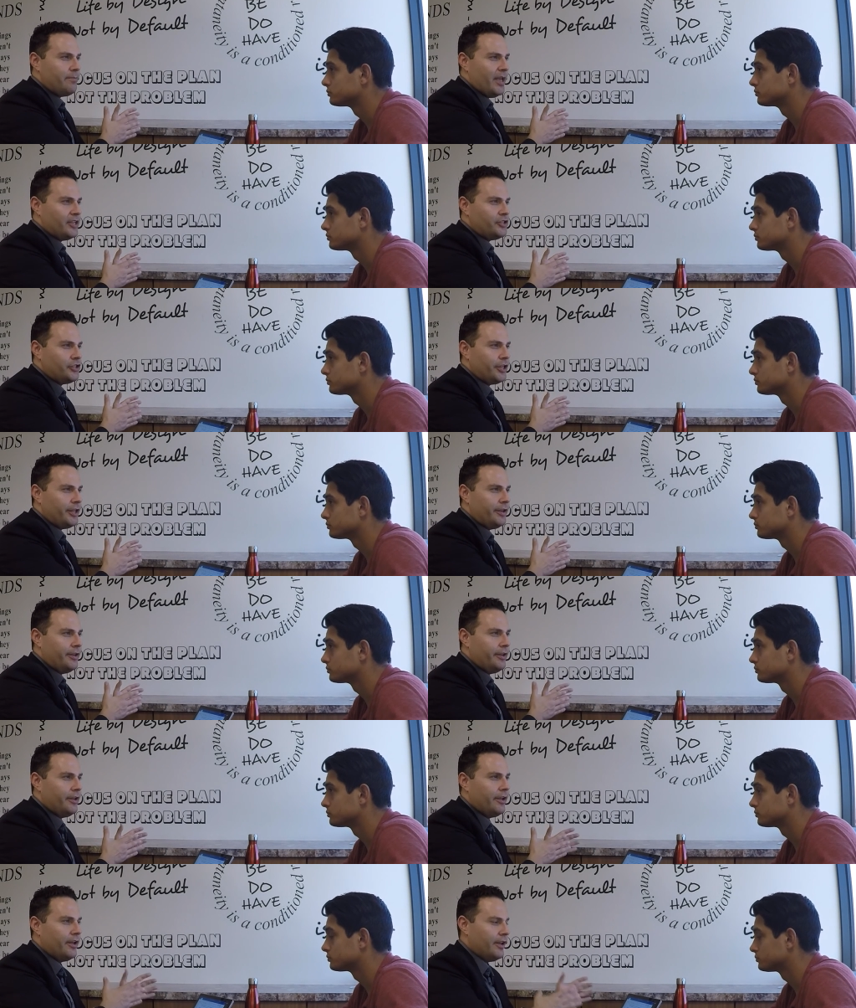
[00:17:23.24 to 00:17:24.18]
Speaker 1: mentioned?
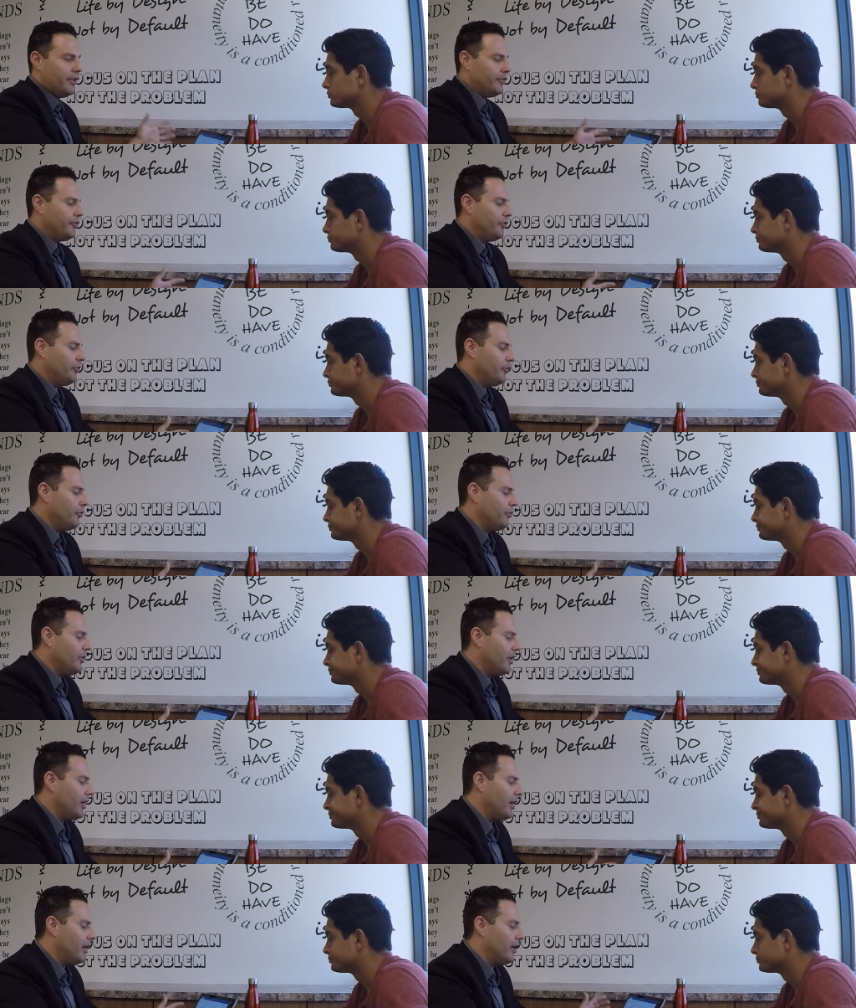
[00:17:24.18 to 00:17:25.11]
to
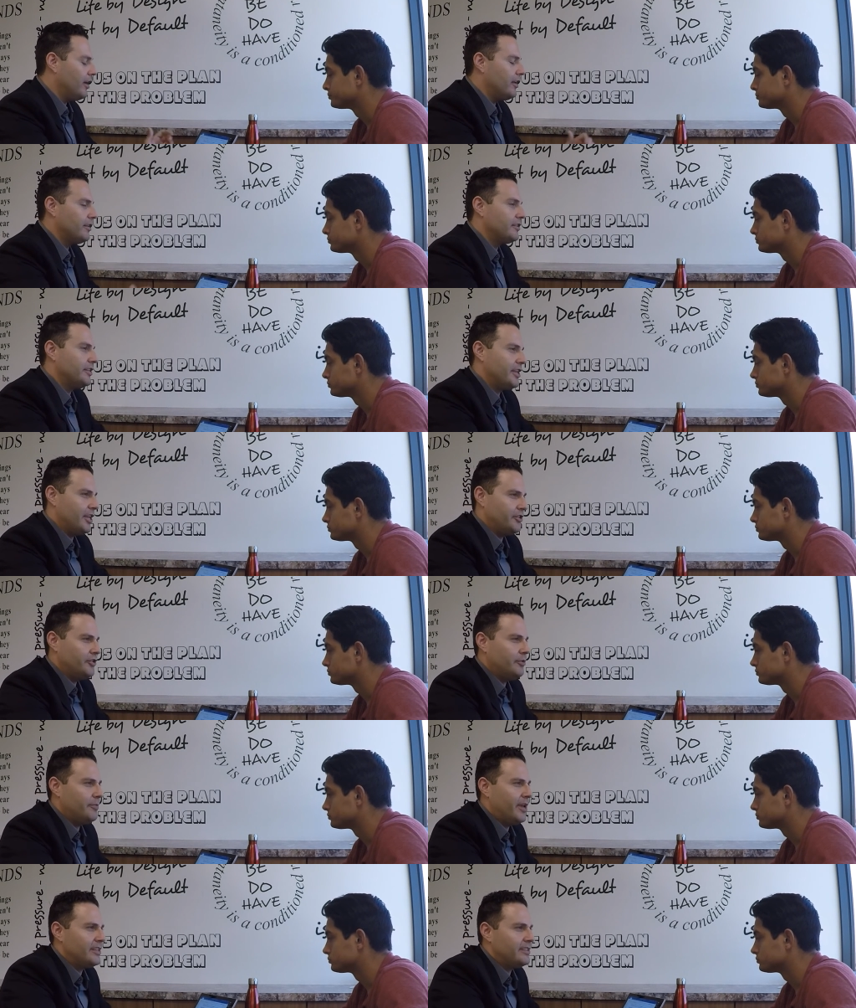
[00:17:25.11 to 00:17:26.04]
uh, to get you the
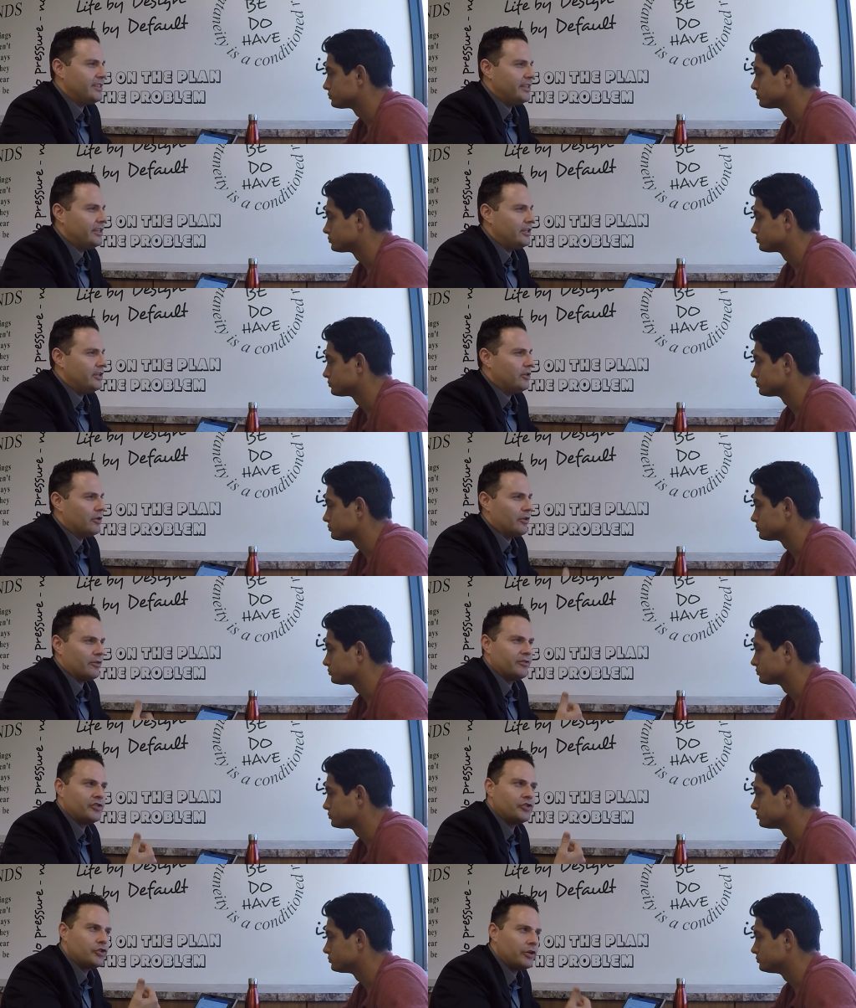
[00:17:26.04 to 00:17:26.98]
best deal or
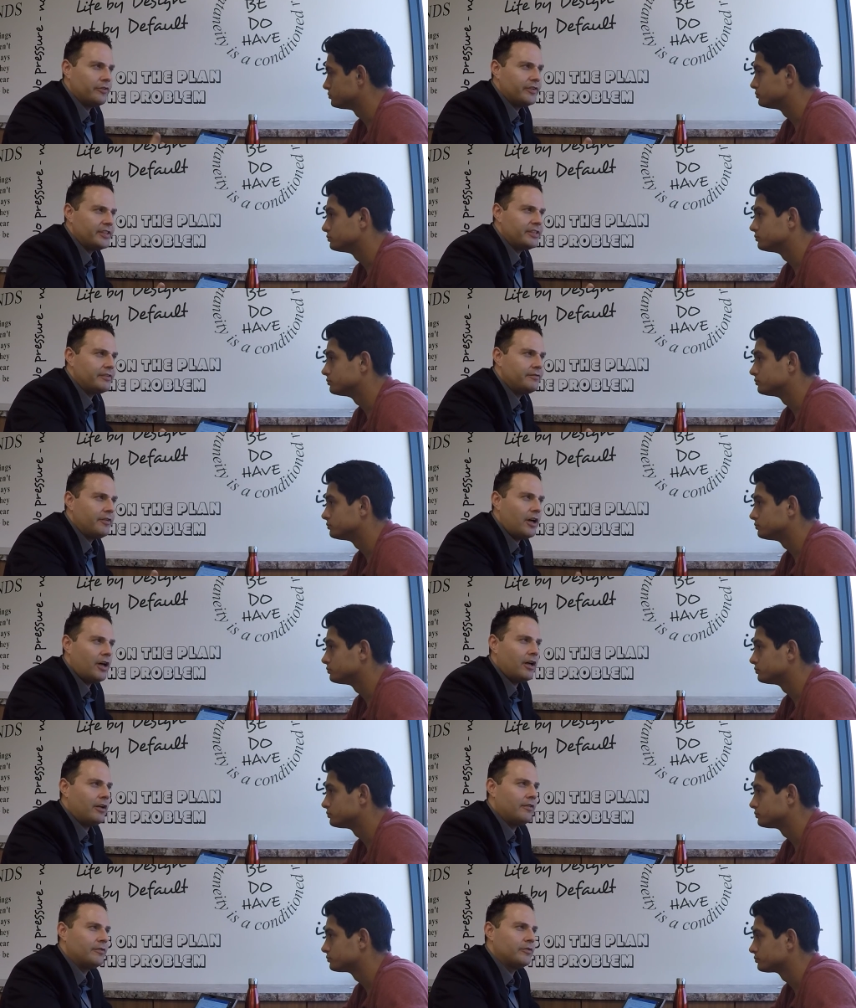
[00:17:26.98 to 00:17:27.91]
service
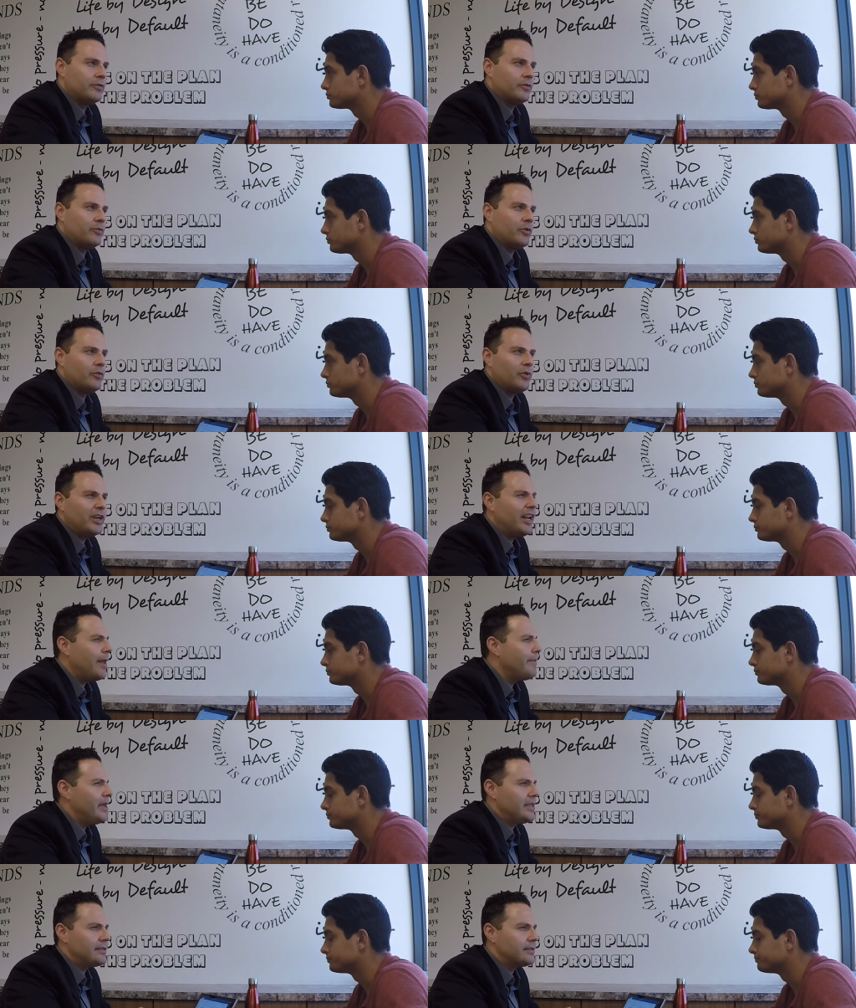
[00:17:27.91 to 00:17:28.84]
involved? What, what did I
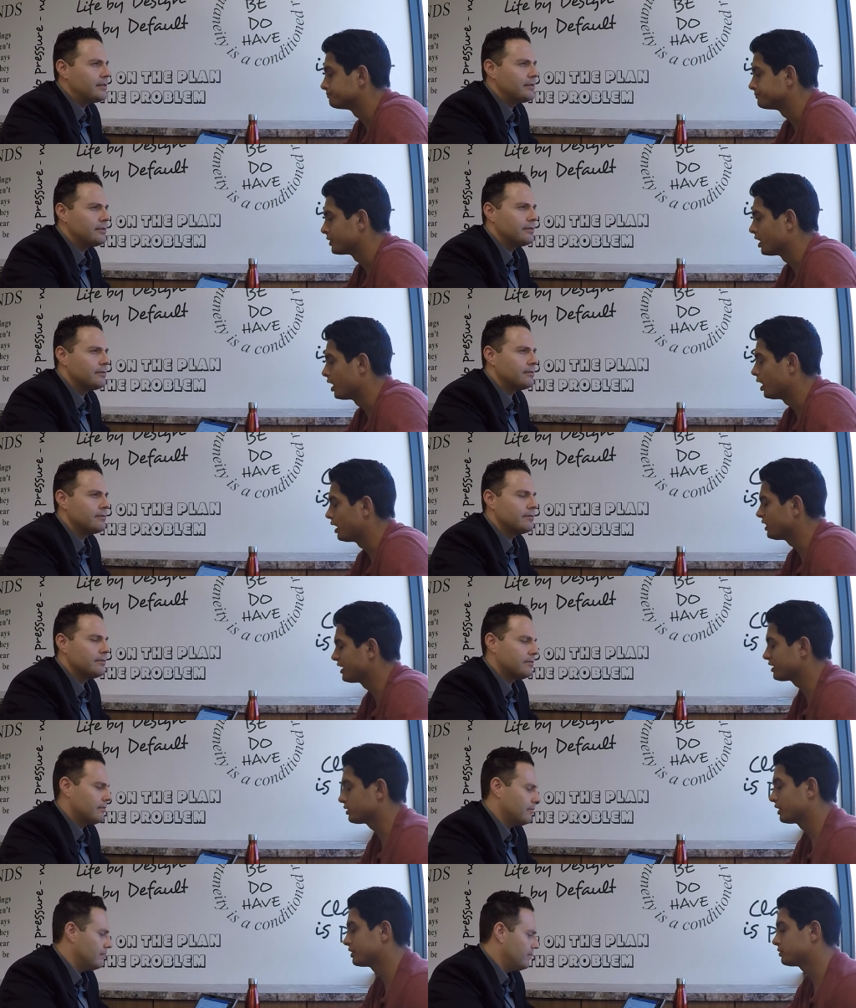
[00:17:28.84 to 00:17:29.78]
miss?
Speaker 2: Uh, like,
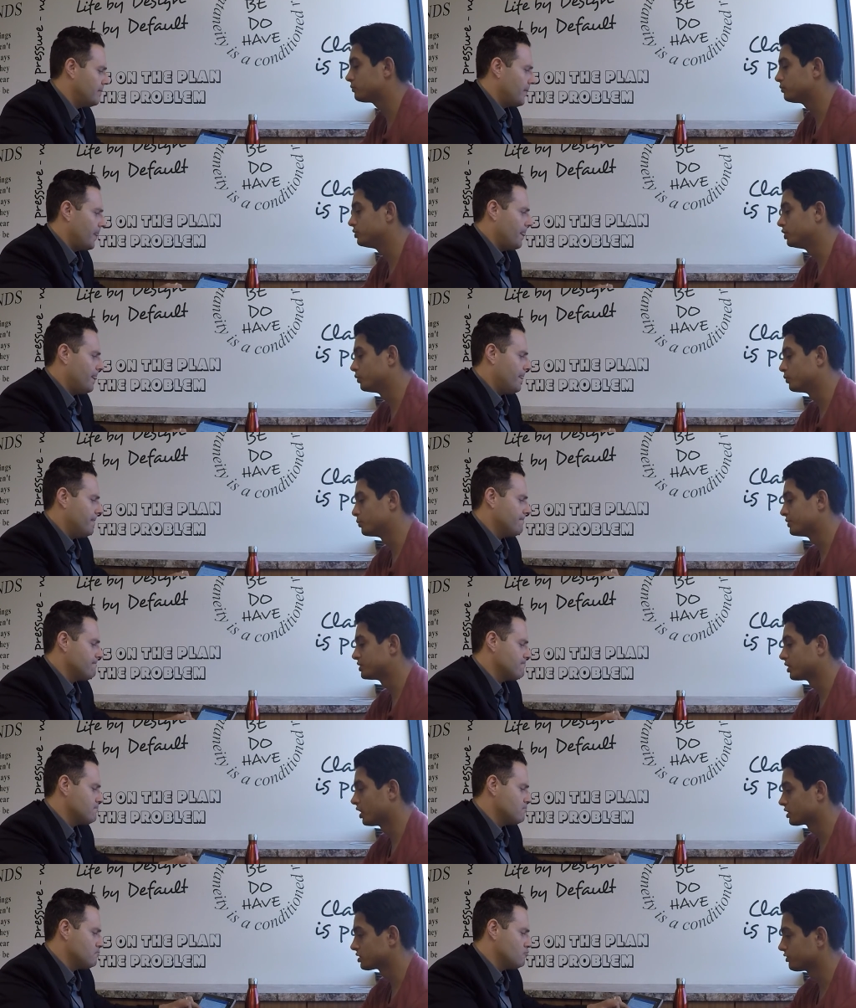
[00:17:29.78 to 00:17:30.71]
like you know when we
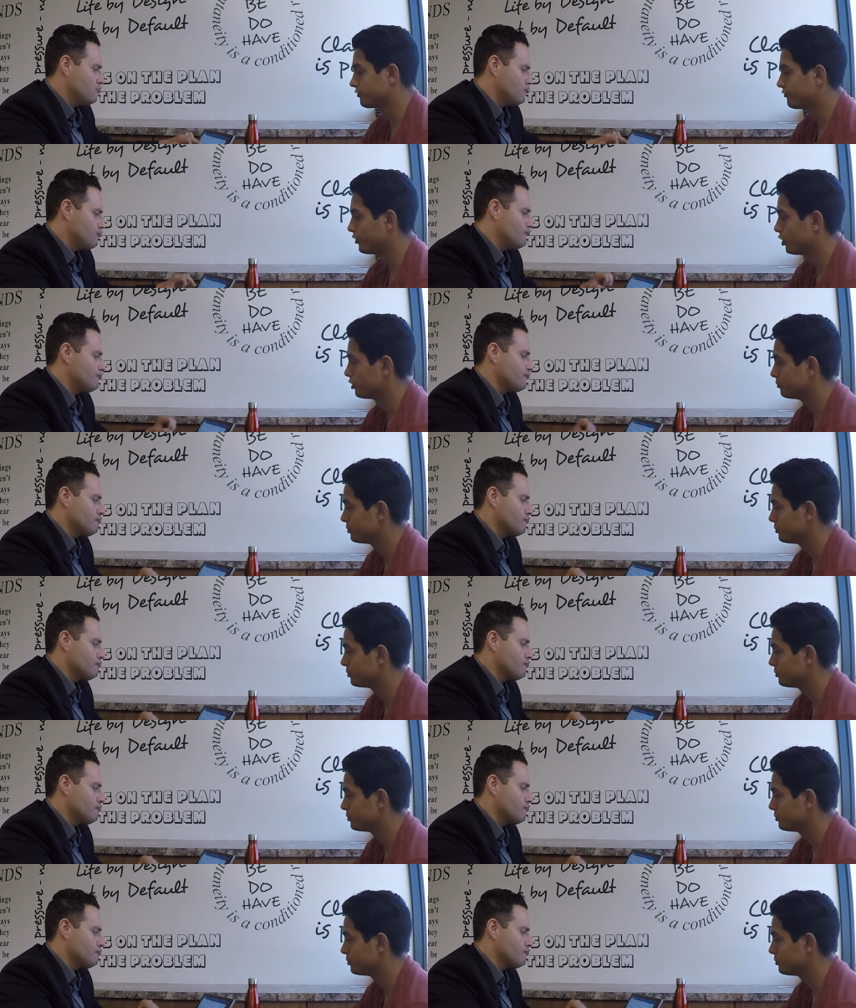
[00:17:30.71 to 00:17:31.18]
talked on the phone